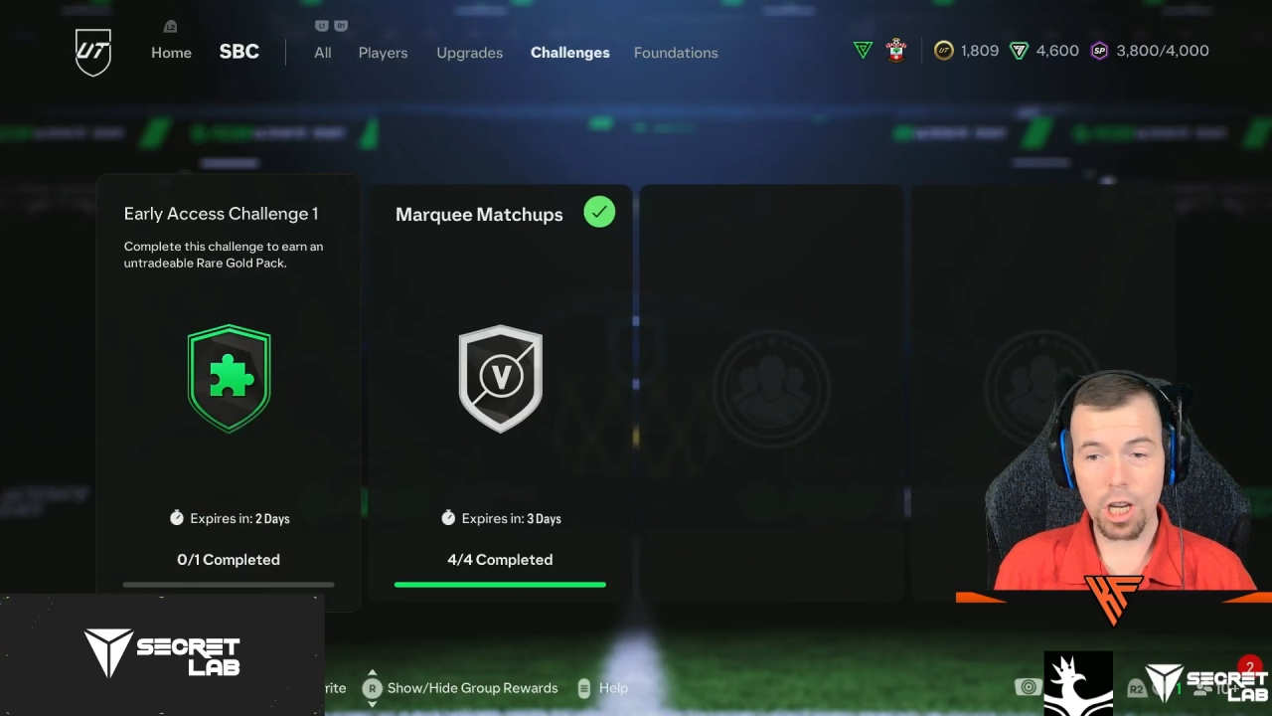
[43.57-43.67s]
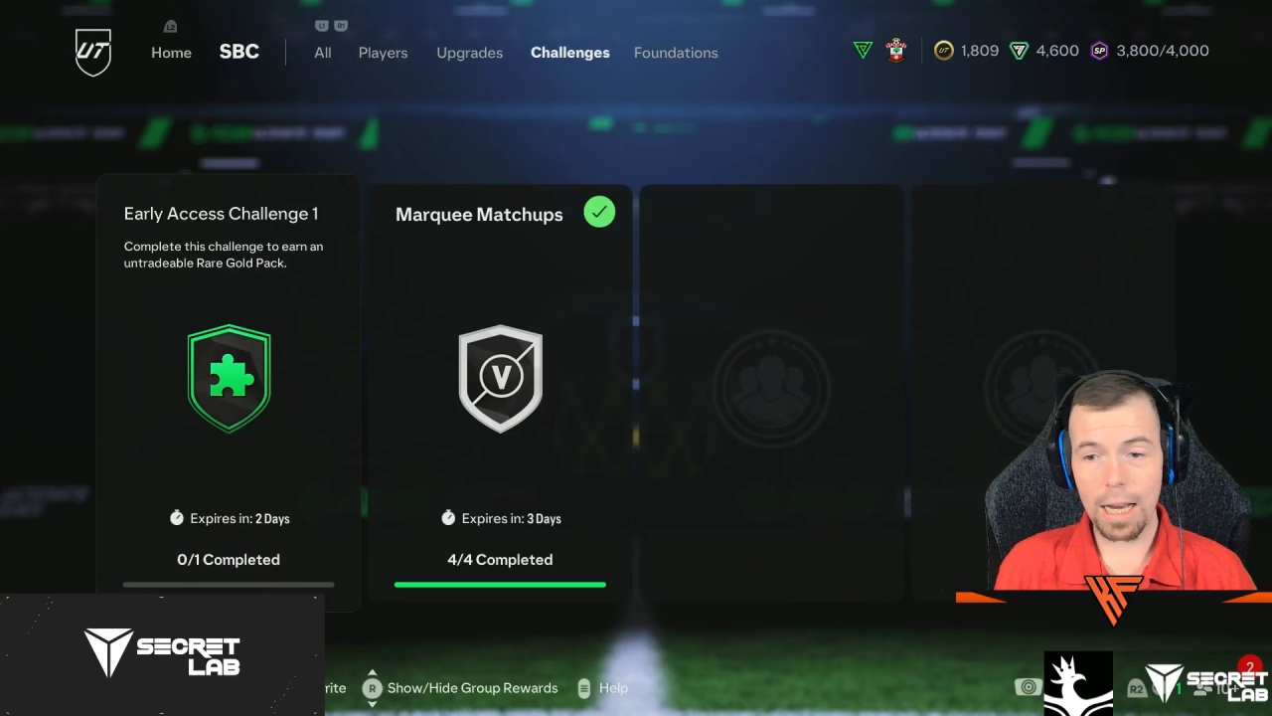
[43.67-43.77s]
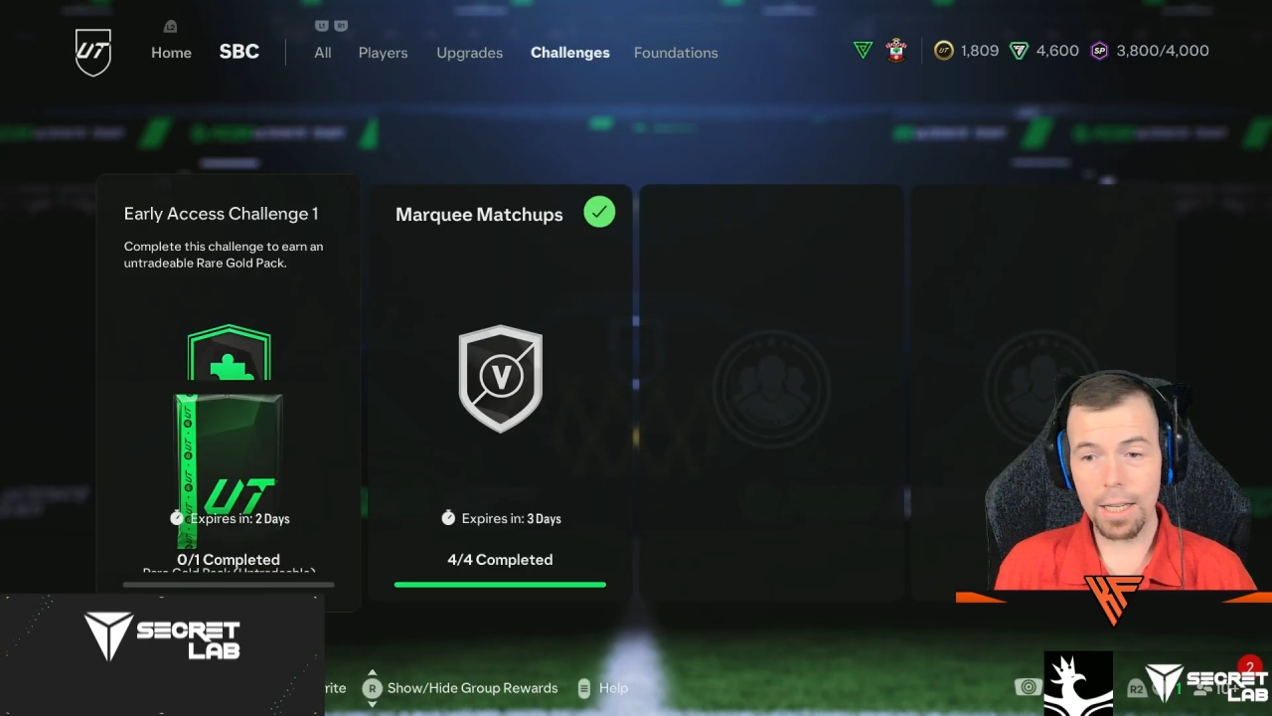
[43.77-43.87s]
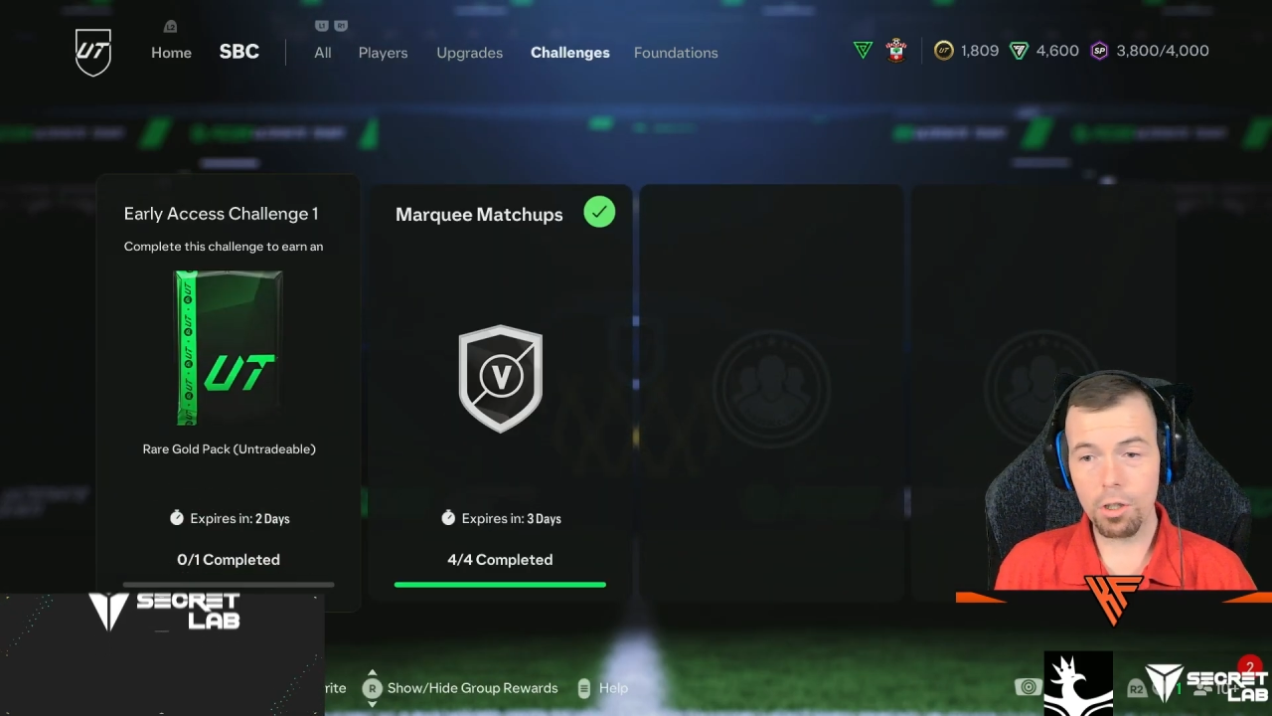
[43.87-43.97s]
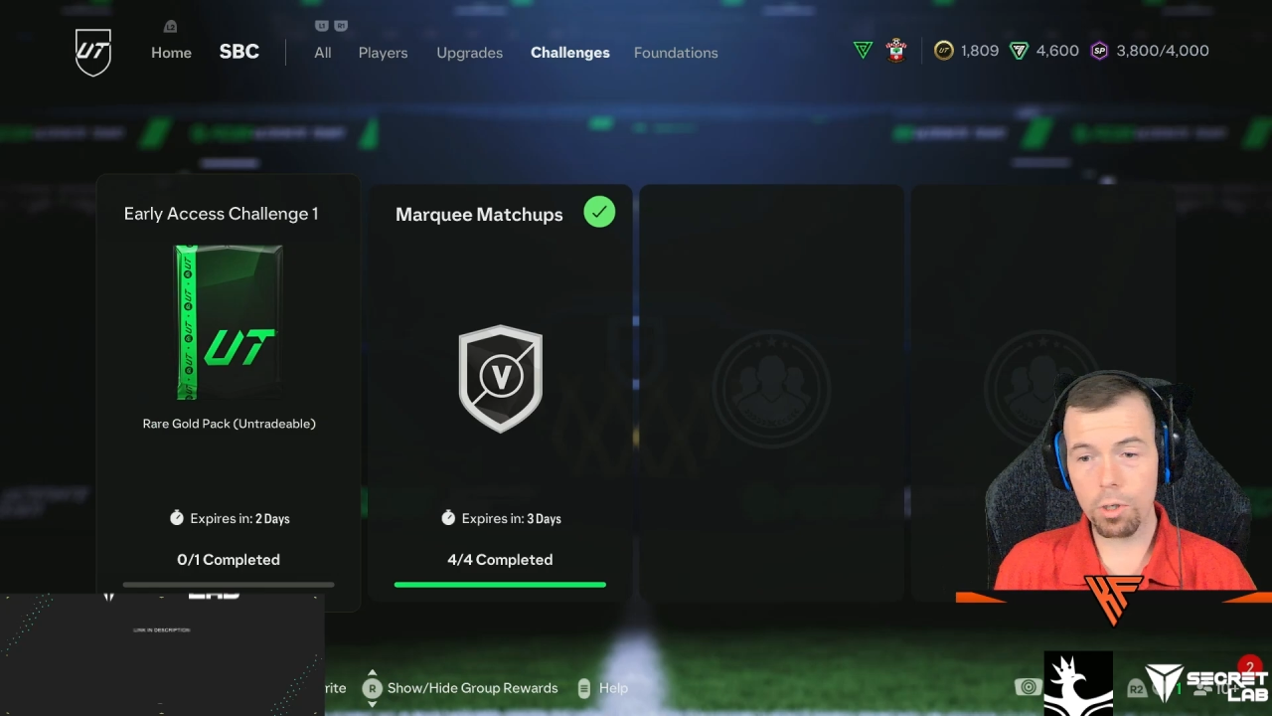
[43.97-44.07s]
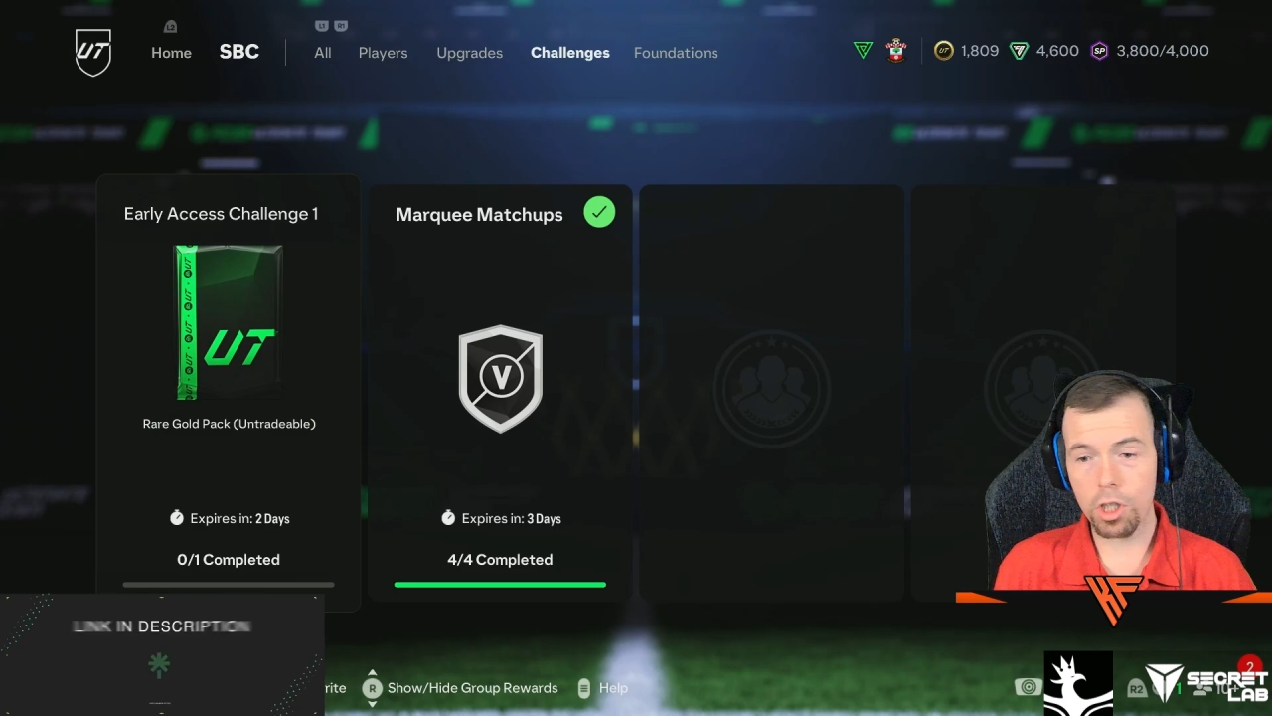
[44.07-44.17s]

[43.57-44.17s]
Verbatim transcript: Challenge,